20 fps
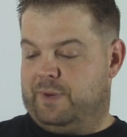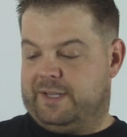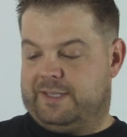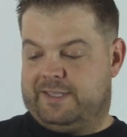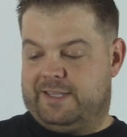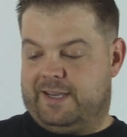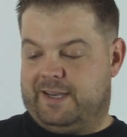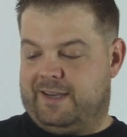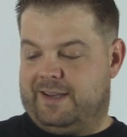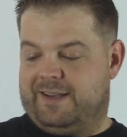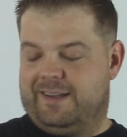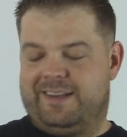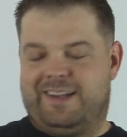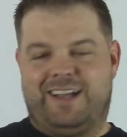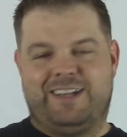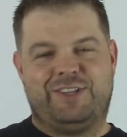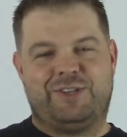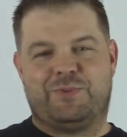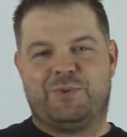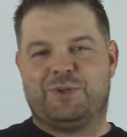
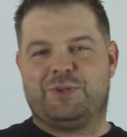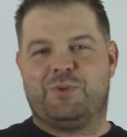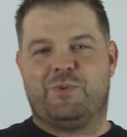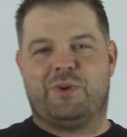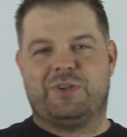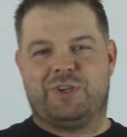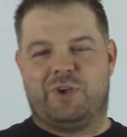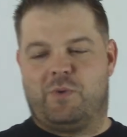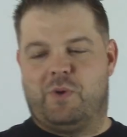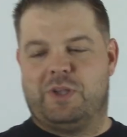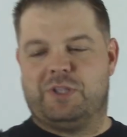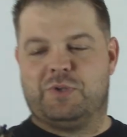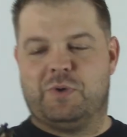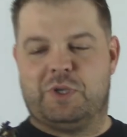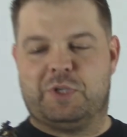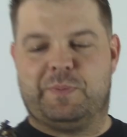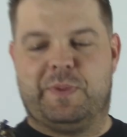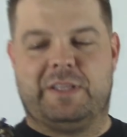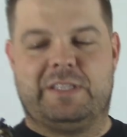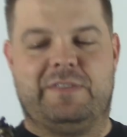just wish it wasn't quite so
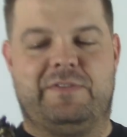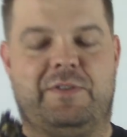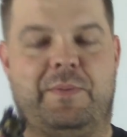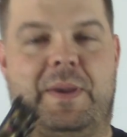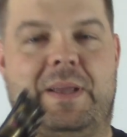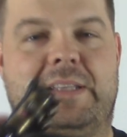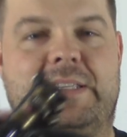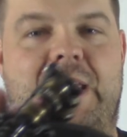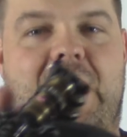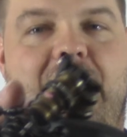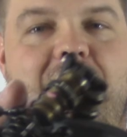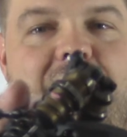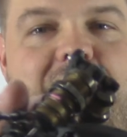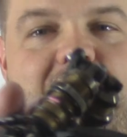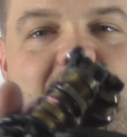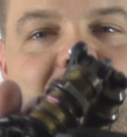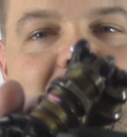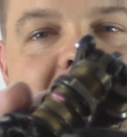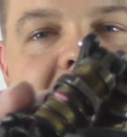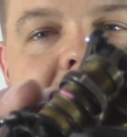expensive to maintain. You
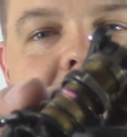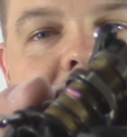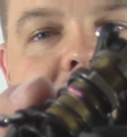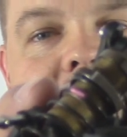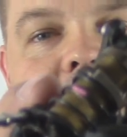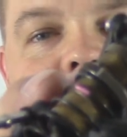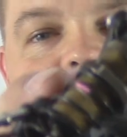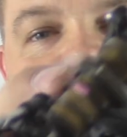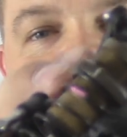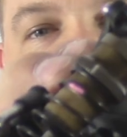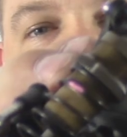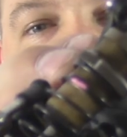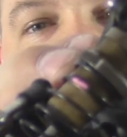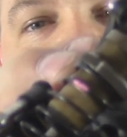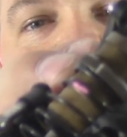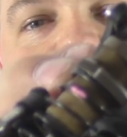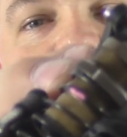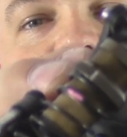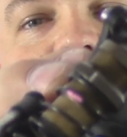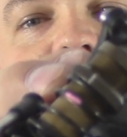see, I've got the fancy
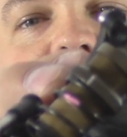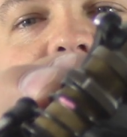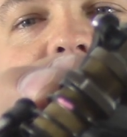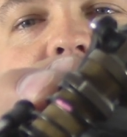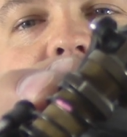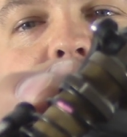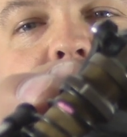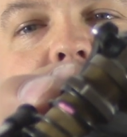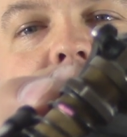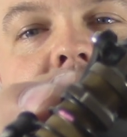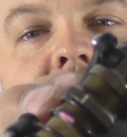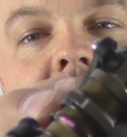steering rack on there.